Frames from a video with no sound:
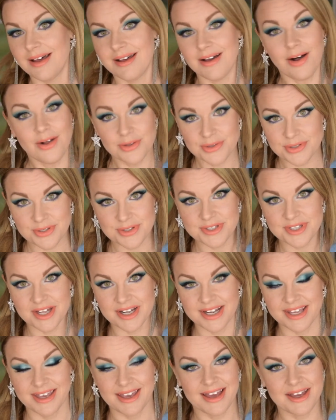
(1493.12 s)
Also
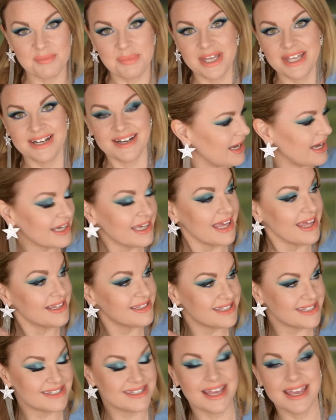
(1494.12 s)
stunning. I mean, I
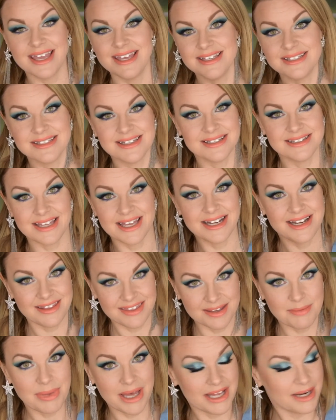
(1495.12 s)
can't say
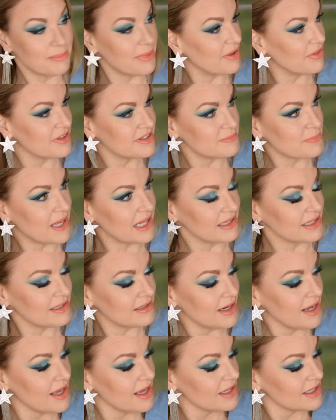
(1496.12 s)
anything bad about this
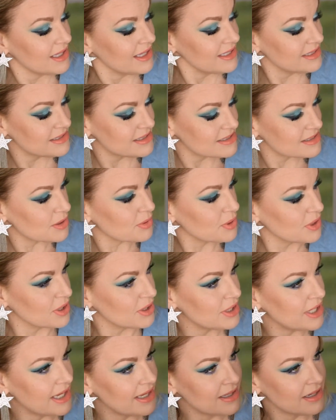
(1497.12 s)
palette. It's so
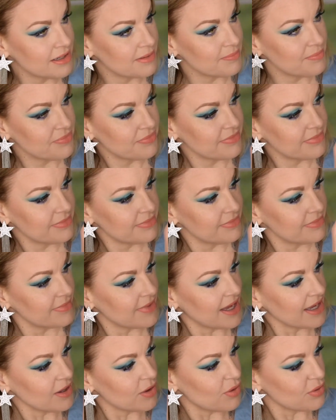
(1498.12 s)
good, and
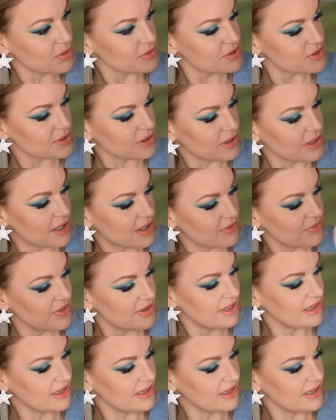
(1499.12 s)
I also love the